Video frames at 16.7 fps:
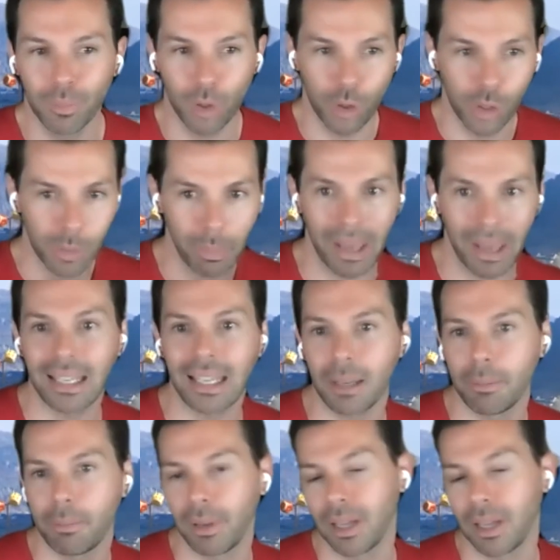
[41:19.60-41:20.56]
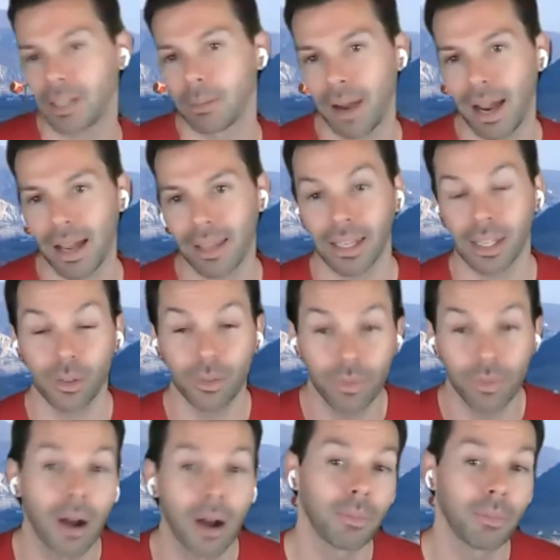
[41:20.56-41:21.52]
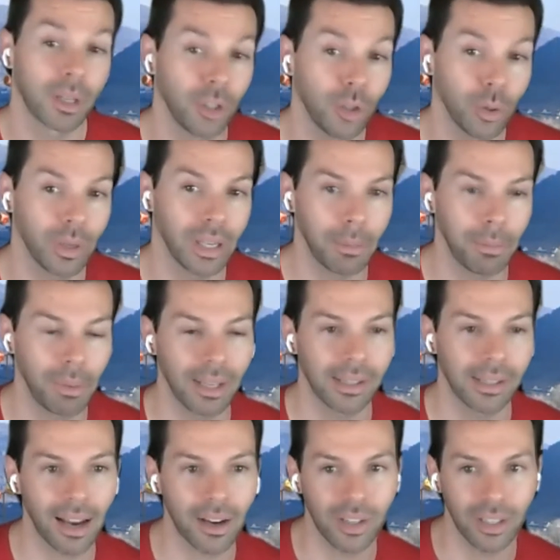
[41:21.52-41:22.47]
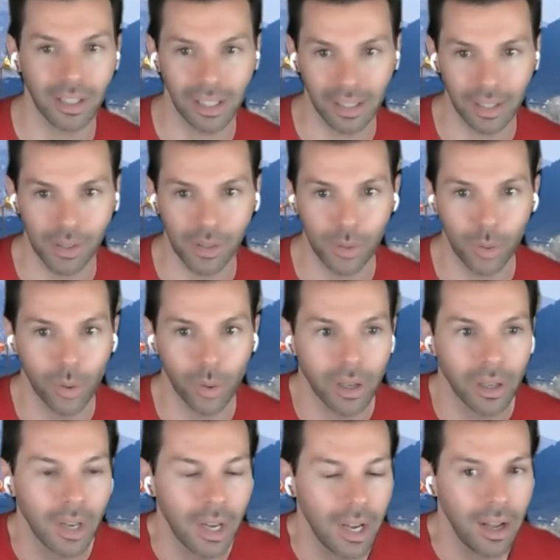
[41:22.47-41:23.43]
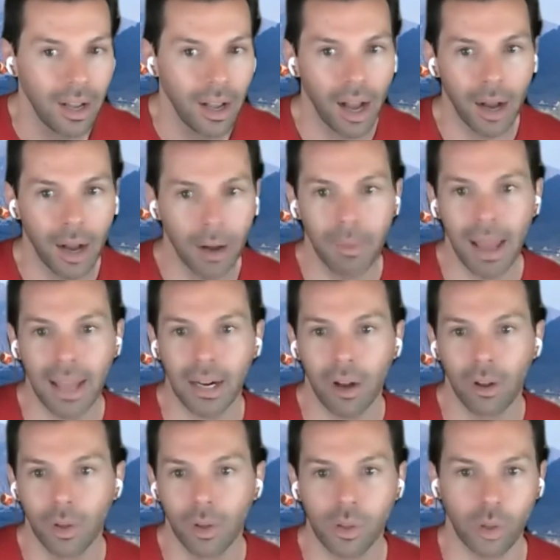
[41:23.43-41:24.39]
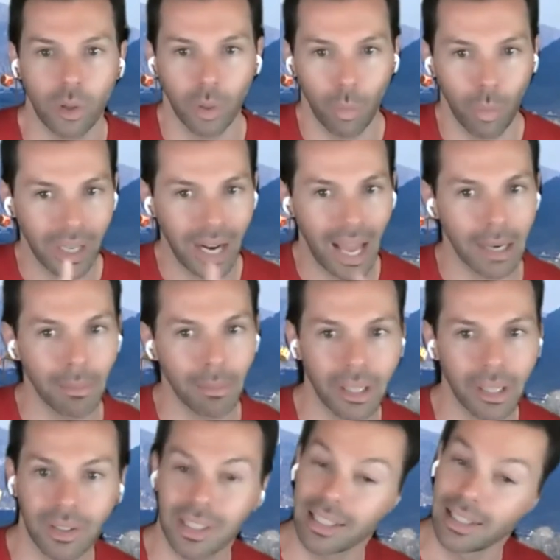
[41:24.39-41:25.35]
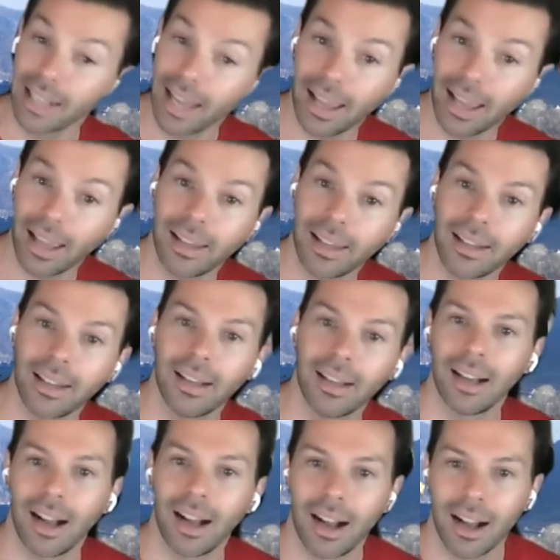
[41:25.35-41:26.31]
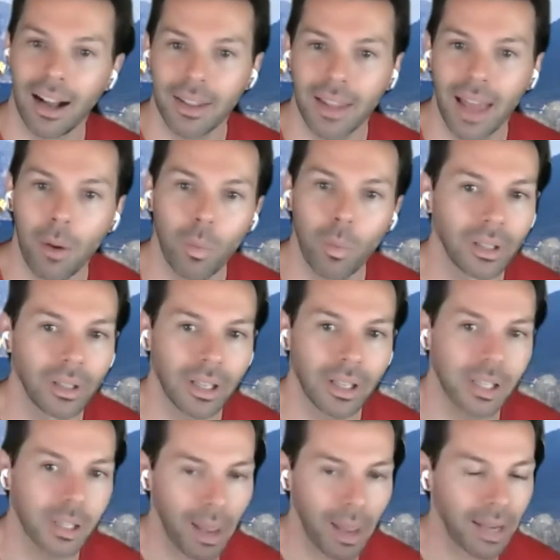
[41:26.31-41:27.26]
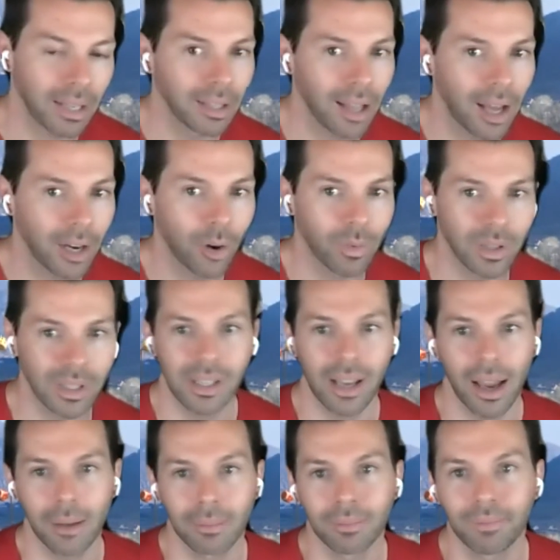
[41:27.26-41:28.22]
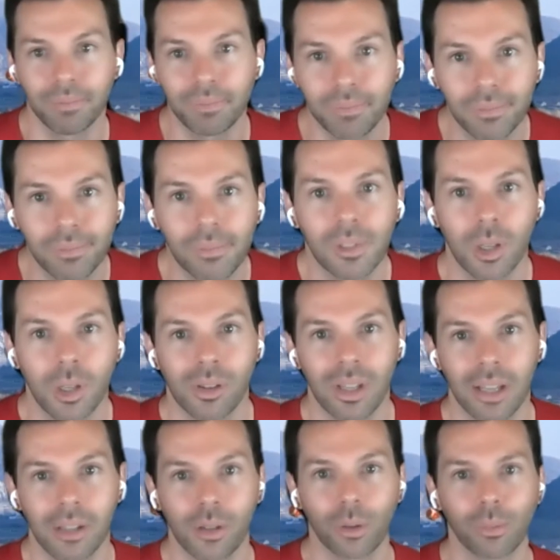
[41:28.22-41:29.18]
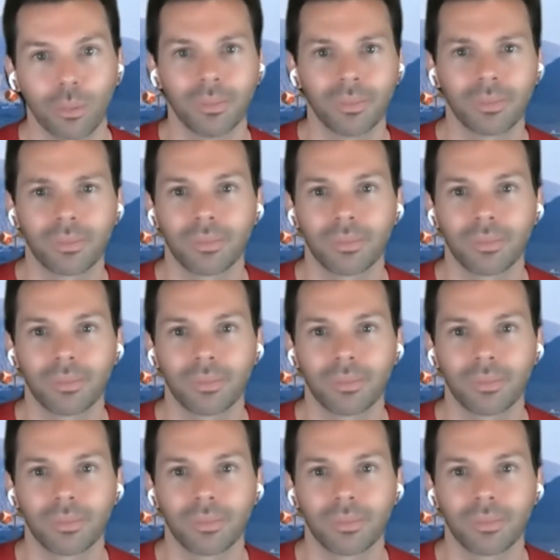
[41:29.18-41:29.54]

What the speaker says: spend EP to buy things from the new EP section in the store. And although there's only one item in there today, that will expand a lot over time. So stay tuned.